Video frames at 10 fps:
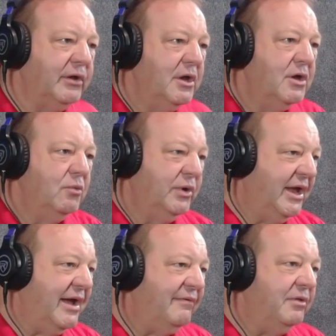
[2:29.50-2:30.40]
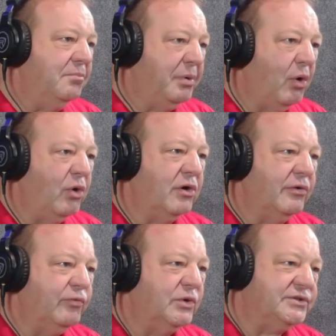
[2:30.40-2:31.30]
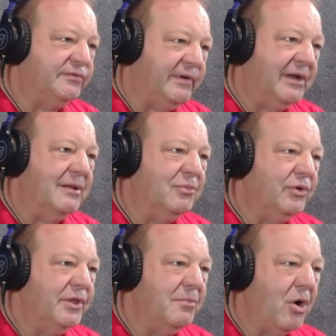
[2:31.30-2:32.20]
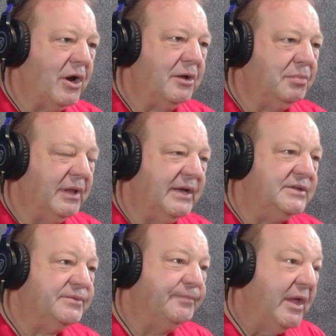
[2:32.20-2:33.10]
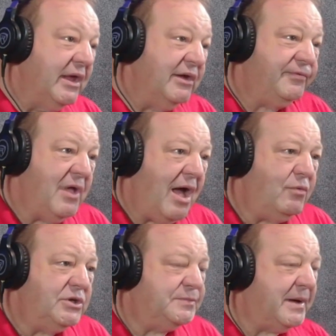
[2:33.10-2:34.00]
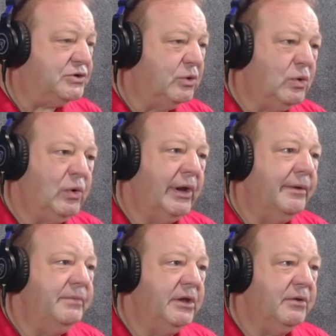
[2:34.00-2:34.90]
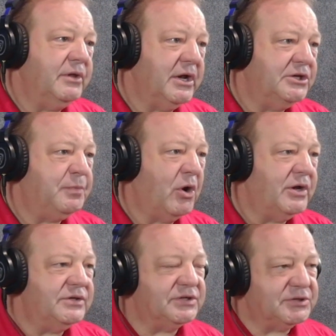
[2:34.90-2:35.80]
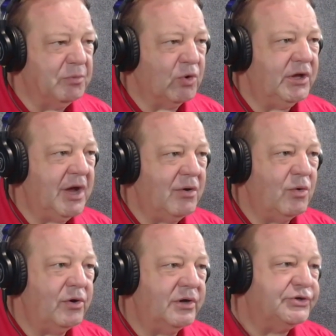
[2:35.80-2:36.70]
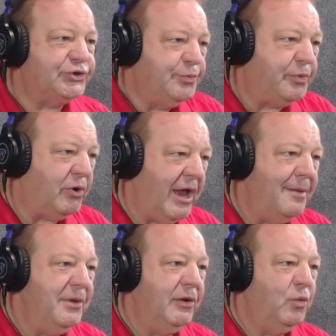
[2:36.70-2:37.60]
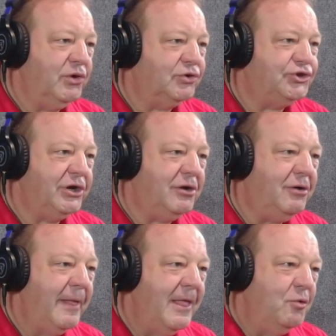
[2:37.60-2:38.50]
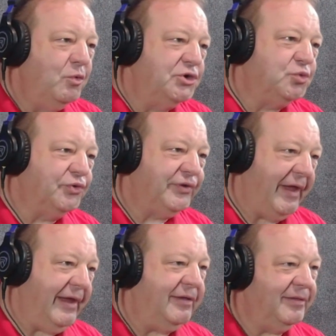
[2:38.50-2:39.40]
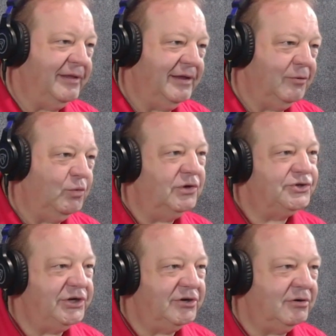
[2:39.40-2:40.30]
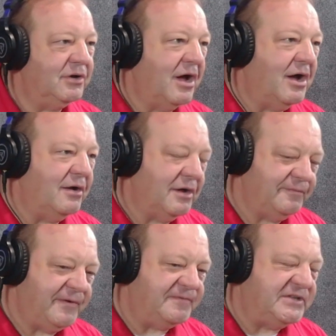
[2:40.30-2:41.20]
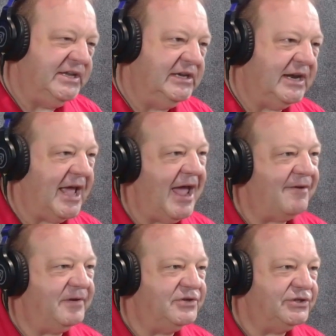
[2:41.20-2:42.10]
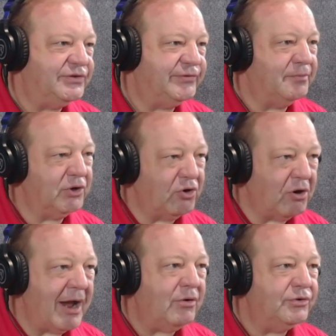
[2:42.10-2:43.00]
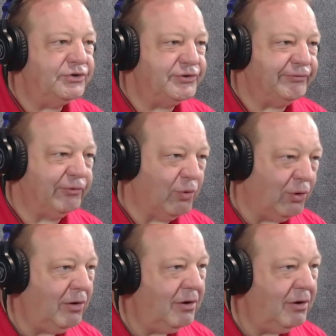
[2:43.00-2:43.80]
We have the bulk of what's available in the marketplace. If not, we special order it. You know, the nice part is this morning I ordered a super Hemi wheelchair, which will take the wheelchair 15 and a half inches from the ground to floor.